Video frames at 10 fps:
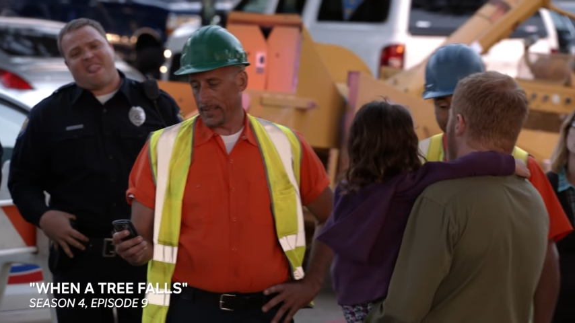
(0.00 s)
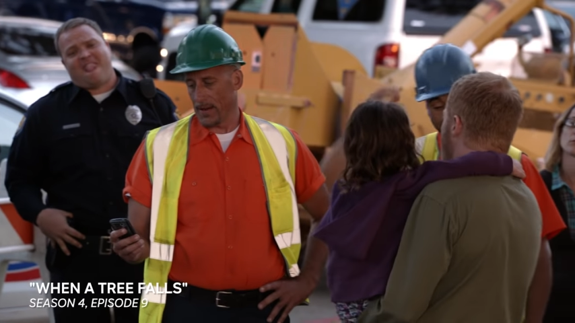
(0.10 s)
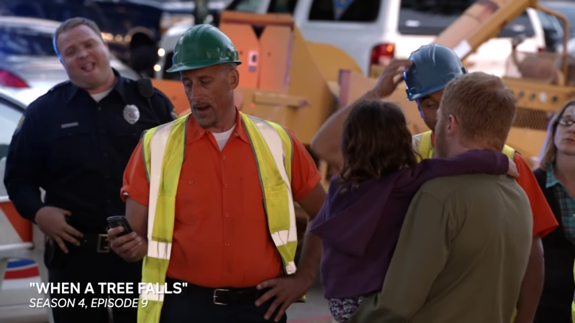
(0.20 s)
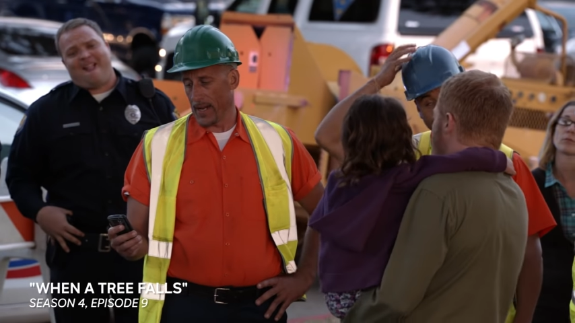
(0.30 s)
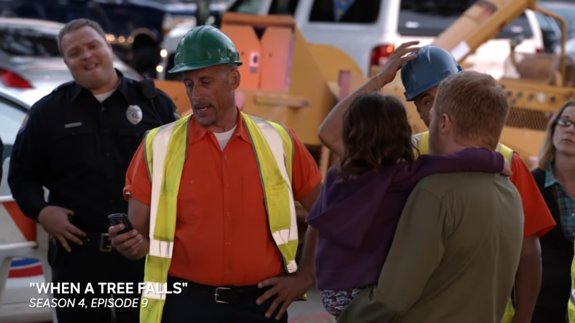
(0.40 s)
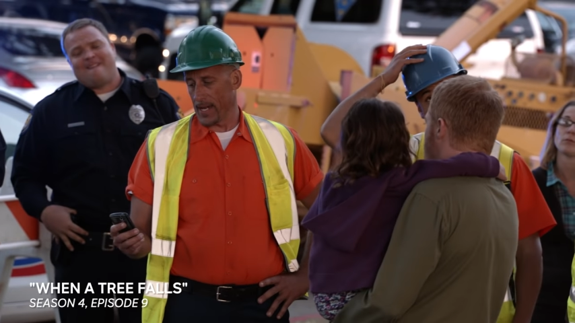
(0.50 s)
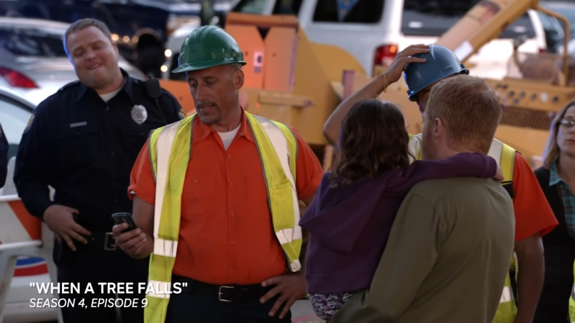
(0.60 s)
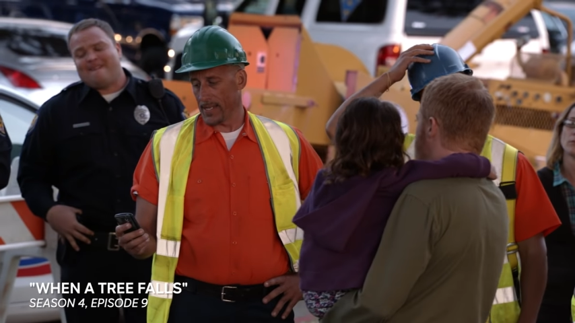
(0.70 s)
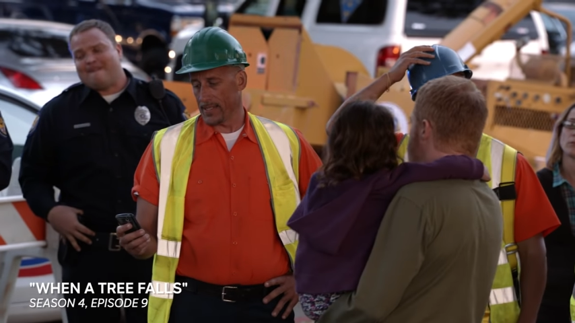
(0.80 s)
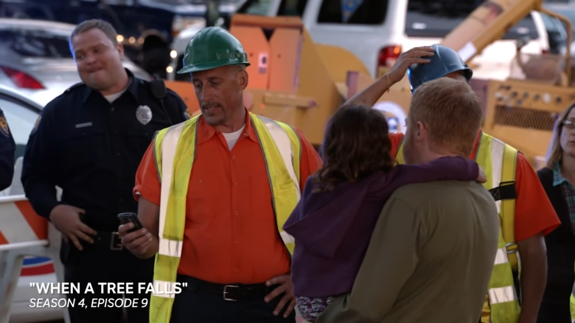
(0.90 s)
Speaker 1: All right,
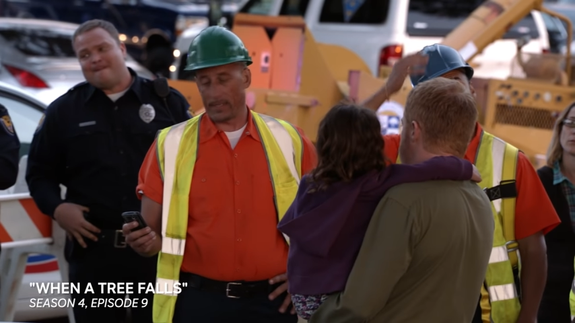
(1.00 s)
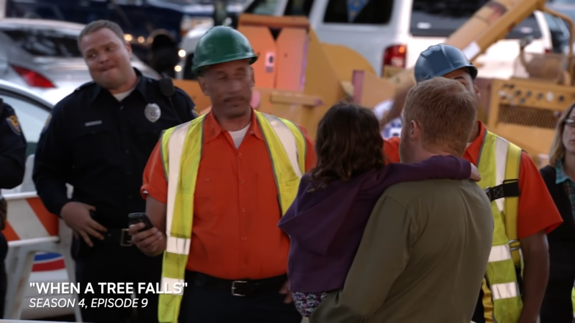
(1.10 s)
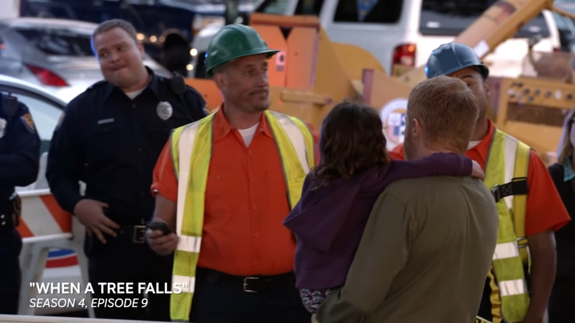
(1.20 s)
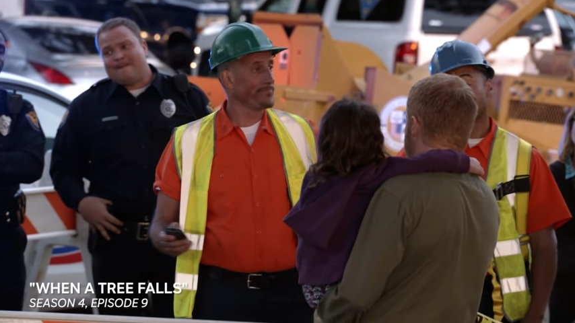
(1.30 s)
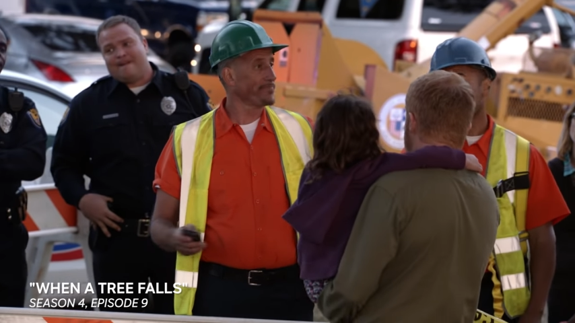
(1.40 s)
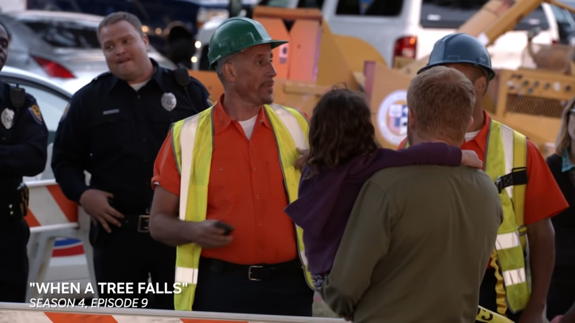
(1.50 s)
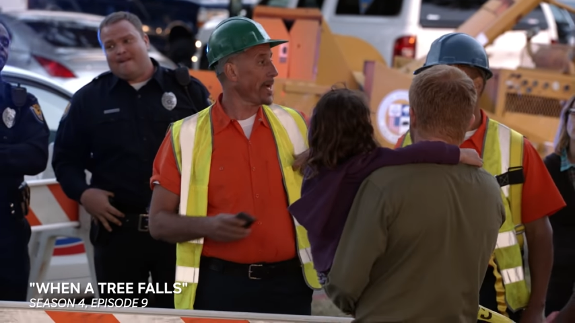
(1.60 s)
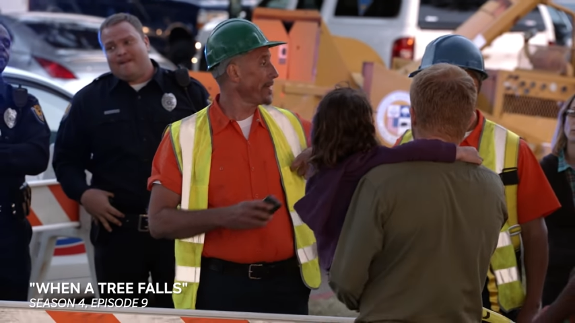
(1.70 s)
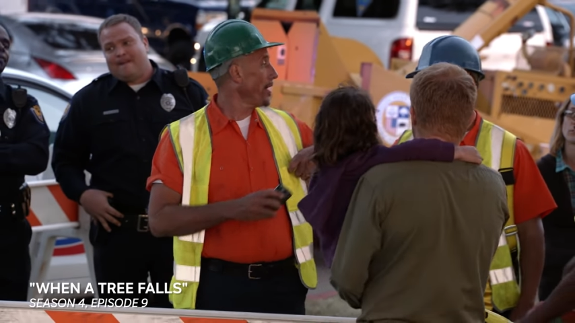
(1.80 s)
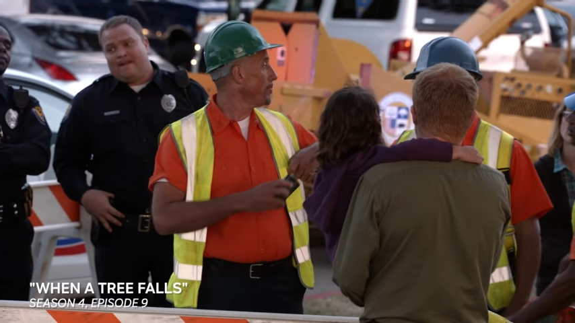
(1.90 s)
guys, that's it.
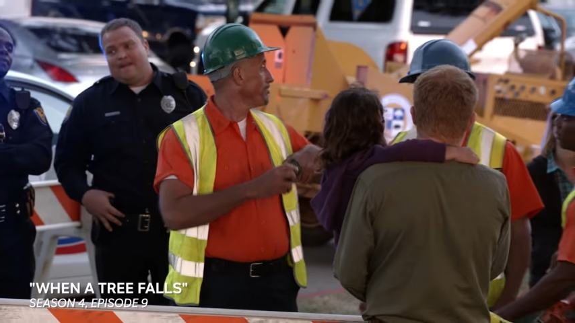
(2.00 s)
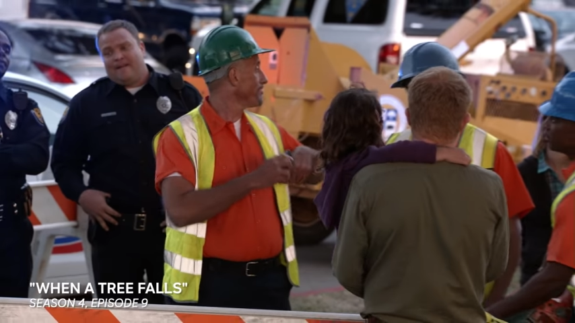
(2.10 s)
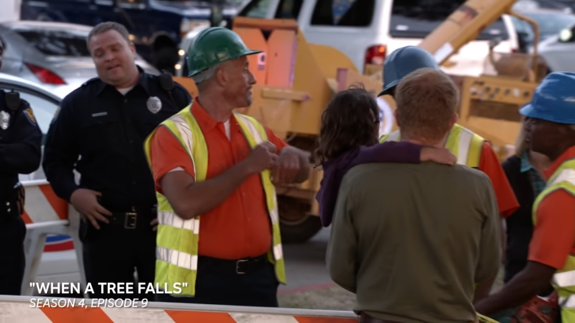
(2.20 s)
Pack it up.